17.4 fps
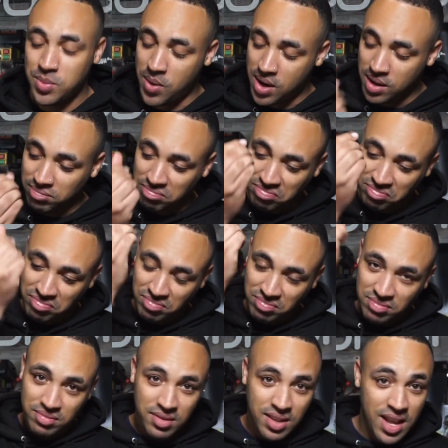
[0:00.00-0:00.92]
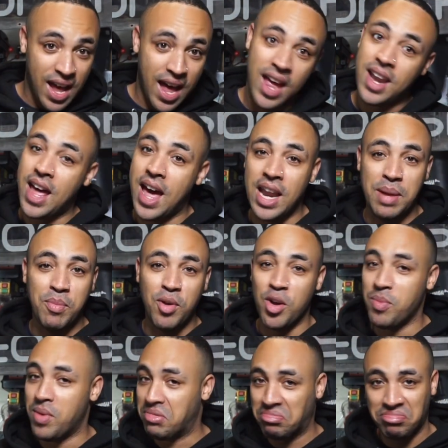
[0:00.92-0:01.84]
when, and at the
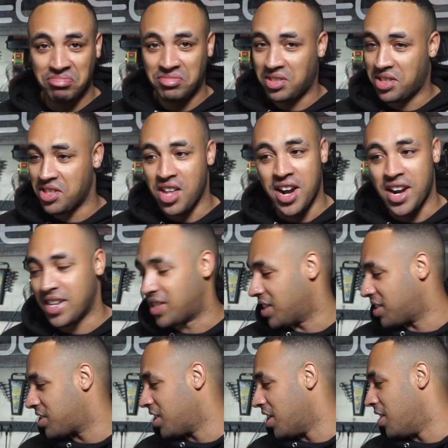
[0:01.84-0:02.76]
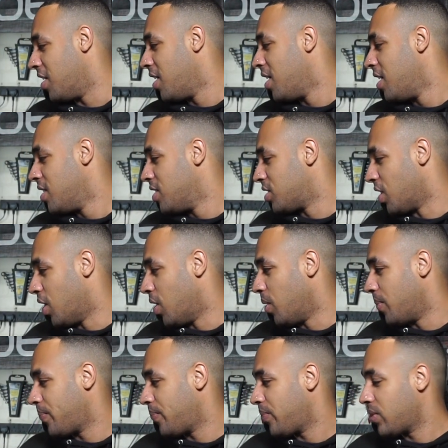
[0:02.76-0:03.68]
moment it's non-existent.
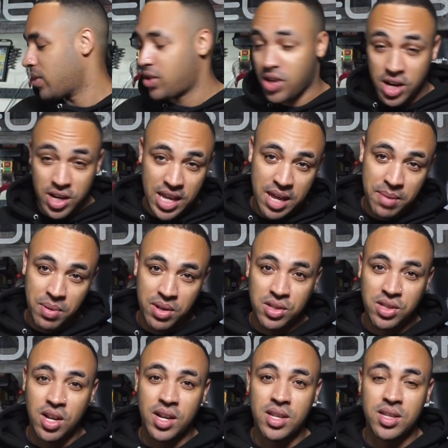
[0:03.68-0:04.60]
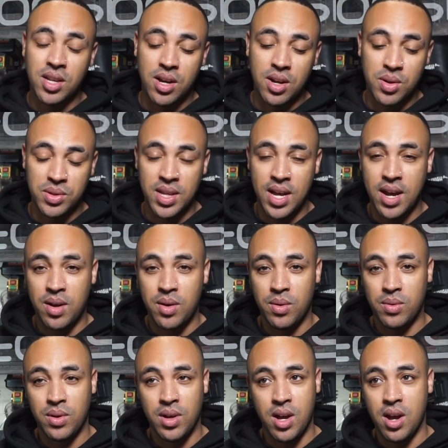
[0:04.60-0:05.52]
So gonna keep it on stock internals
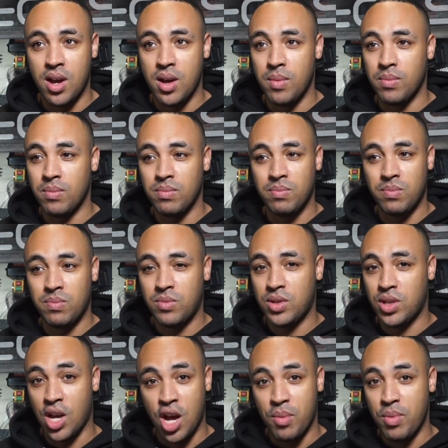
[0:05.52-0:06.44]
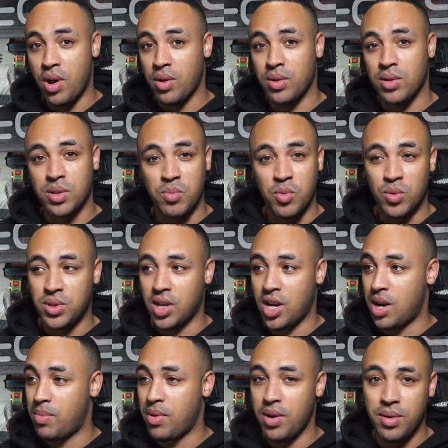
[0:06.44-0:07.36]
now. Turbo, small
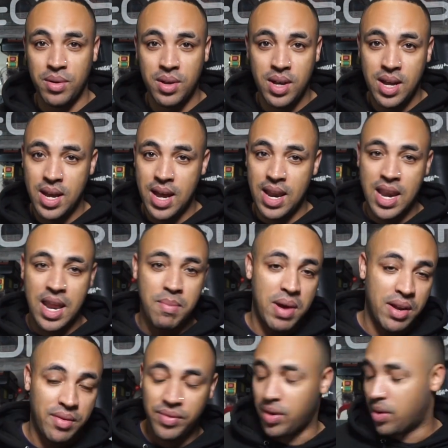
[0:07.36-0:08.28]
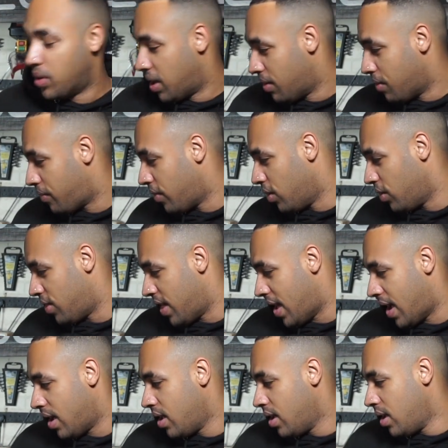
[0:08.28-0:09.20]
turbo, inlet manifold, everything like
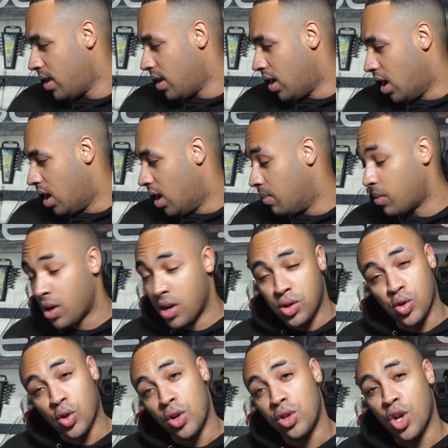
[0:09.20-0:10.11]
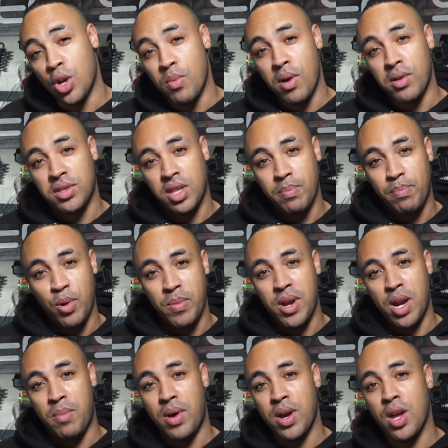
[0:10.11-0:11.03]
that. Gonna try and do most of the
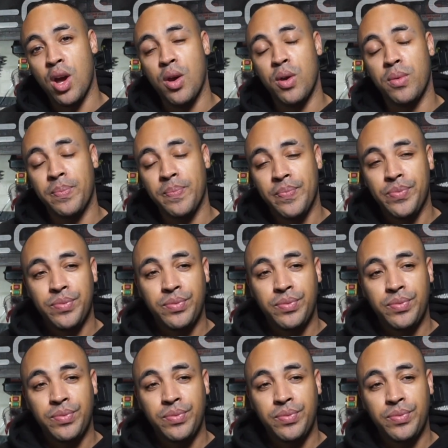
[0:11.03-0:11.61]
plumbing on my own.